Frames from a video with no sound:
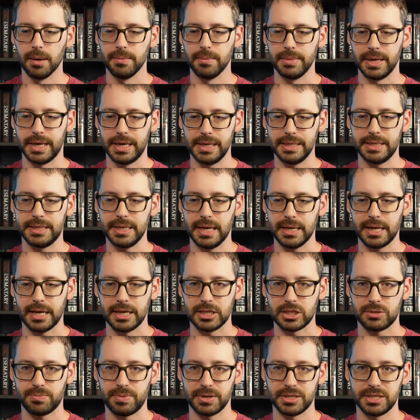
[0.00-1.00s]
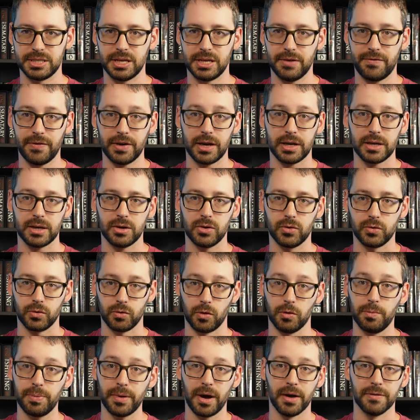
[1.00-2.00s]
He did a specific
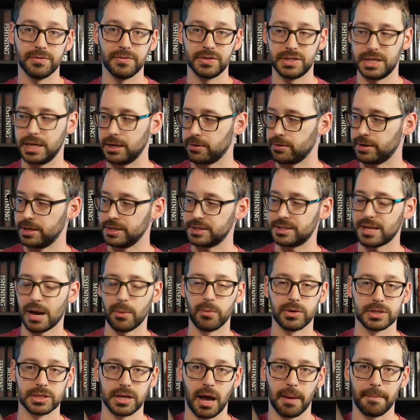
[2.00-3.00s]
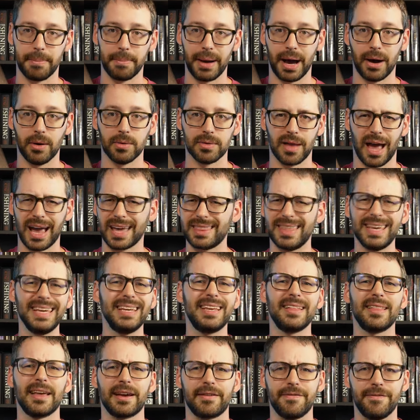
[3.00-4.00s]
group of series that was about, like, I think he
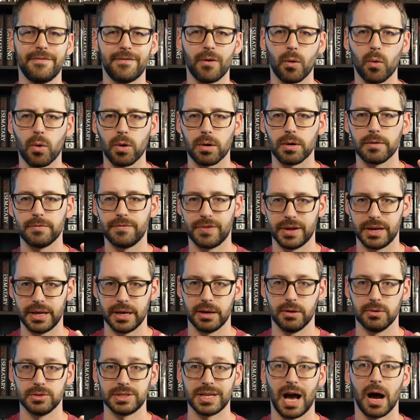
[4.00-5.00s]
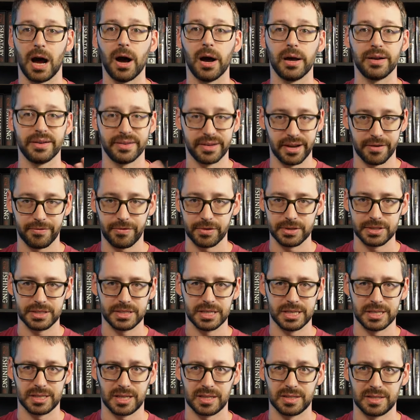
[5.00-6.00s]
did, like, 4 videos on different
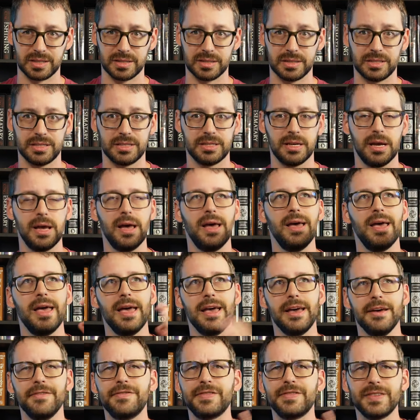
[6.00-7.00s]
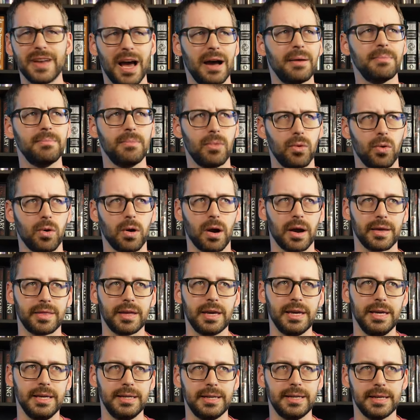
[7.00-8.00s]
seasons, if not more. I
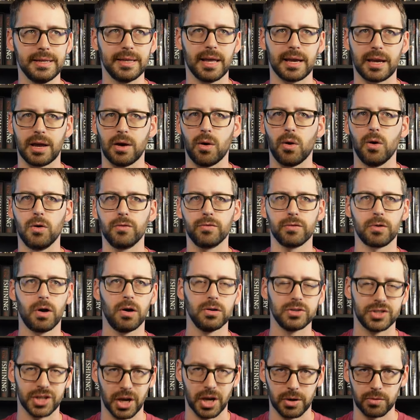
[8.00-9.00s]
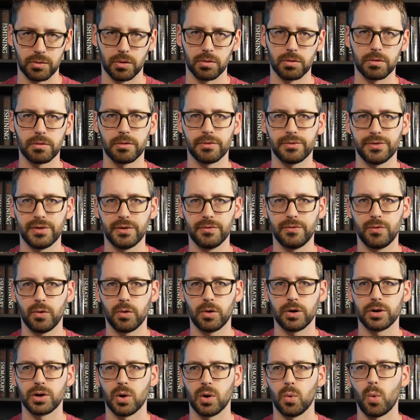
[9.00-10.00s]
think he did, like, an overall general review
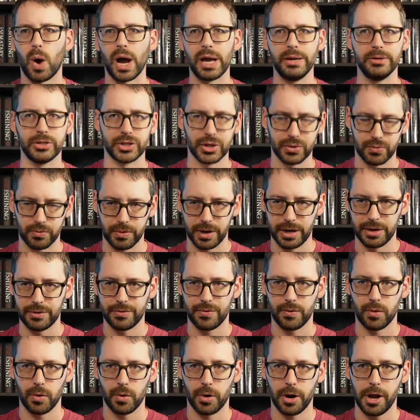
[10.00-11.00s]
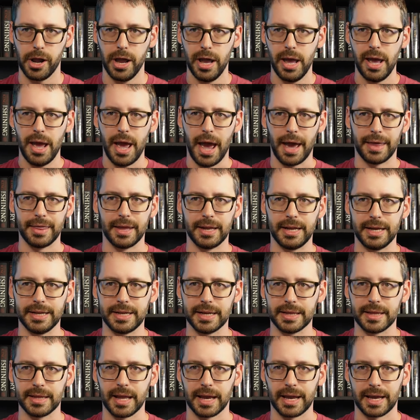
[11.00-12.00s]
for it, or why you should read for it, and then he
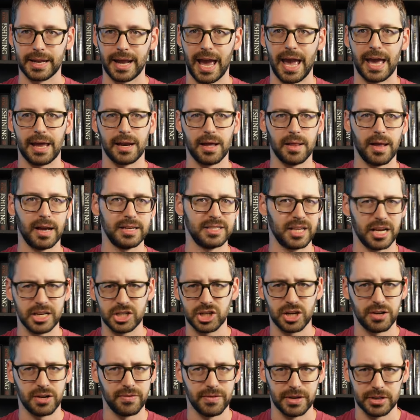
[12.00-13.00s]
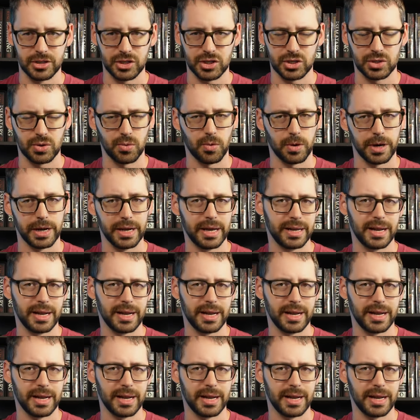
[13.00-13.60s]
did, like, an analyzation of each story.